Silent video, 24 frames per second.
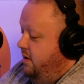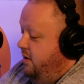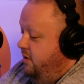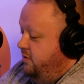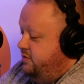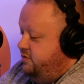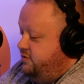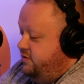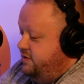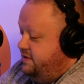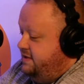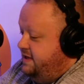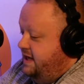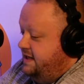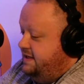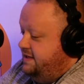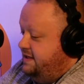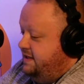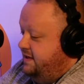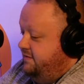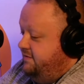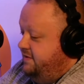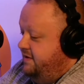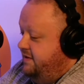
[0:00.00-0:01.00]
ultra
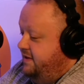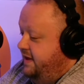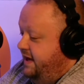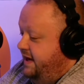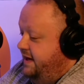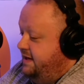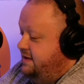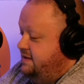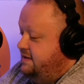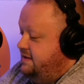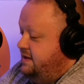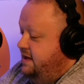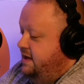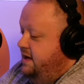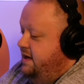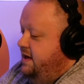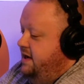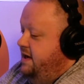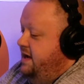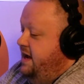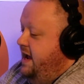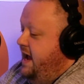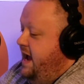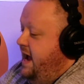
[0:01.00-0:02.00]
sensitive to things,
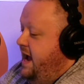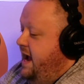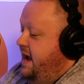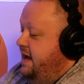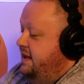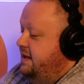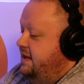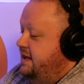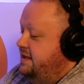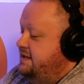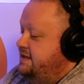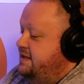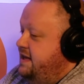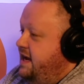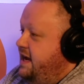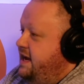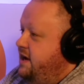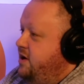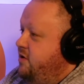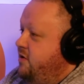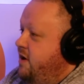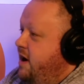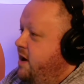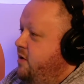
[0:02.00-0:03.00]
and let's say
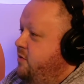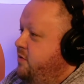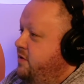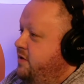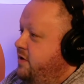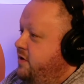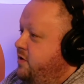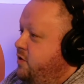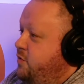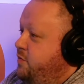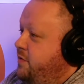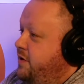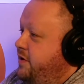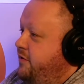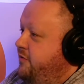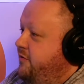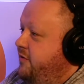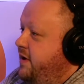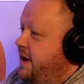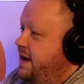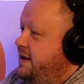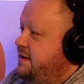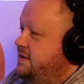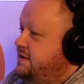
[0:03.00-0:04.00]
you're out with a group of your
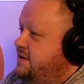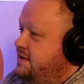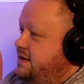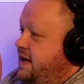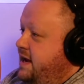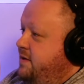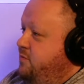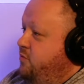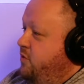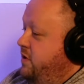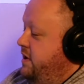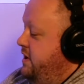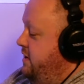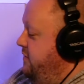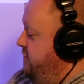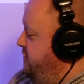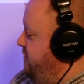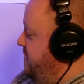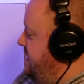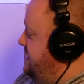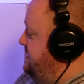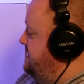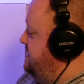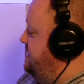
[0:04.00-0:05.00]
friends and one of your
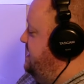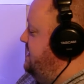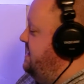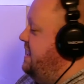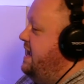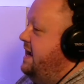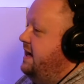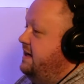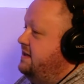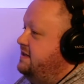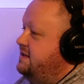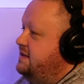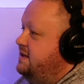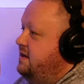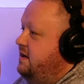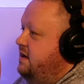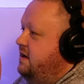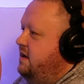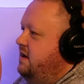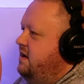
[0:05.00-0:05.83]
friends thinks